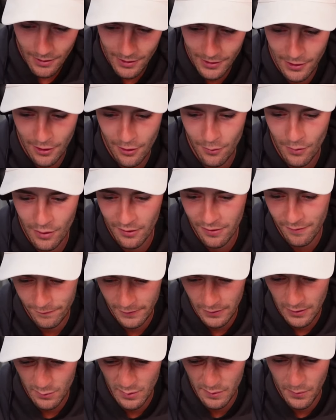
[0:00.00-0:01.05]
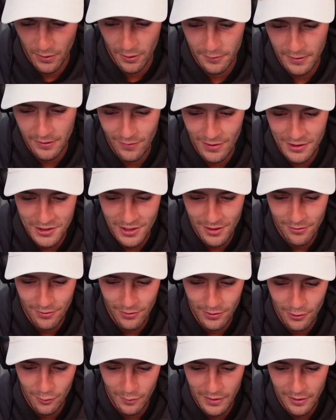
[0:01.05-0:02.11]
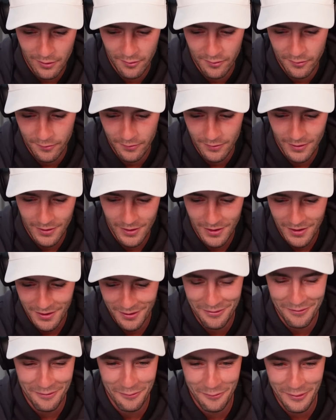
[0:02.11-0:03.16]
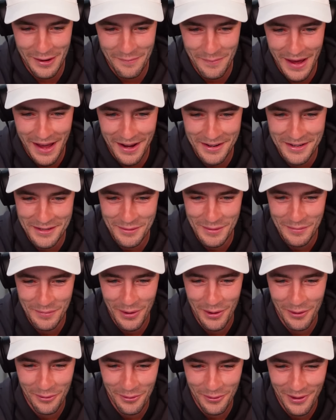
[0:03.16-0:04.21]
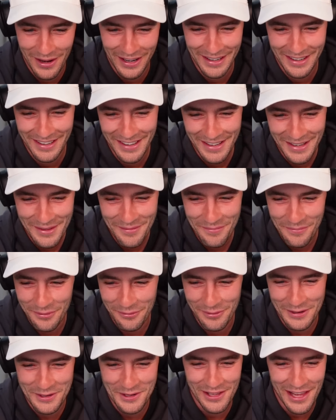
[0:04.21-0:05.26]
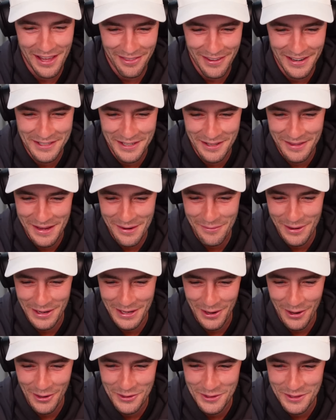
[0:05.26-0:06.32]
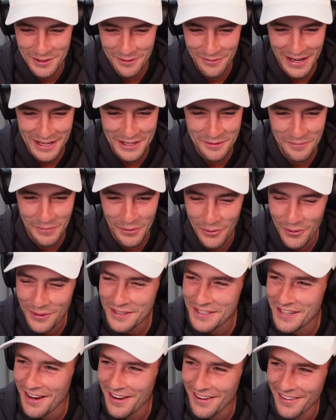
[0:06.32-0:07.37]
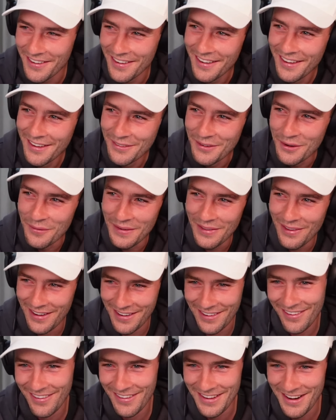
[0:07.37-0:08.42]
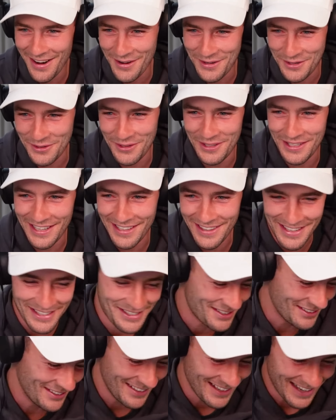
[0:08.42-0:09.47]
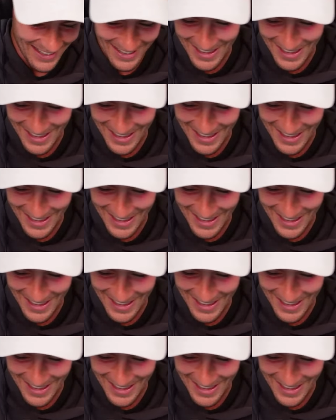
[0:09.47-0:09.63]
I don't know. I feel like we both give each other a little bit of feedback as we're both like professional athletes that think we're coaches of each sport. So we'll be like, oh, you should have done this, should have